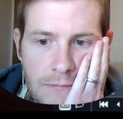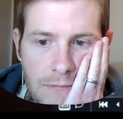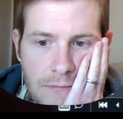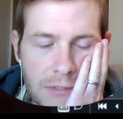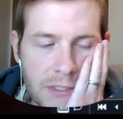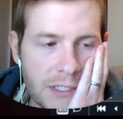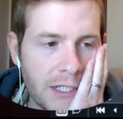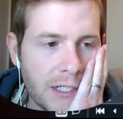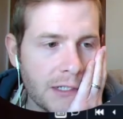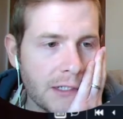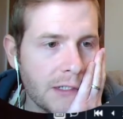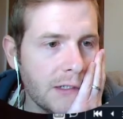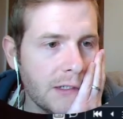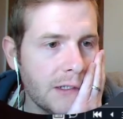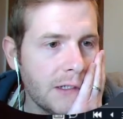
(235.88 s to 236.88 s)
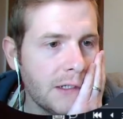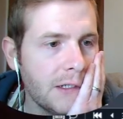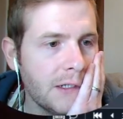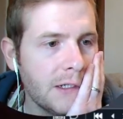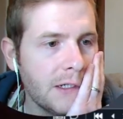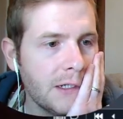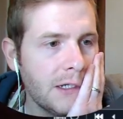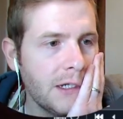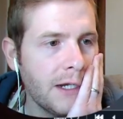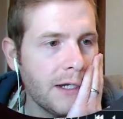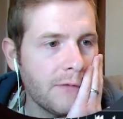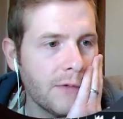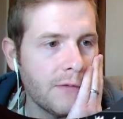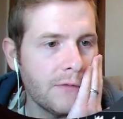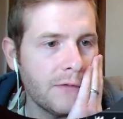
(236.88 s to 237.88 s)
Stink.
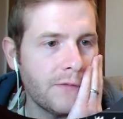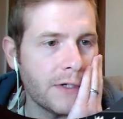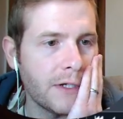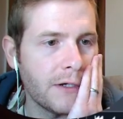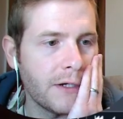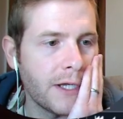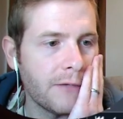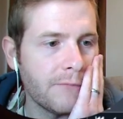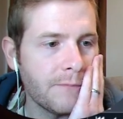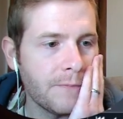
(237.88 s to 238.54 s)
Alright, well, we'll figure it out.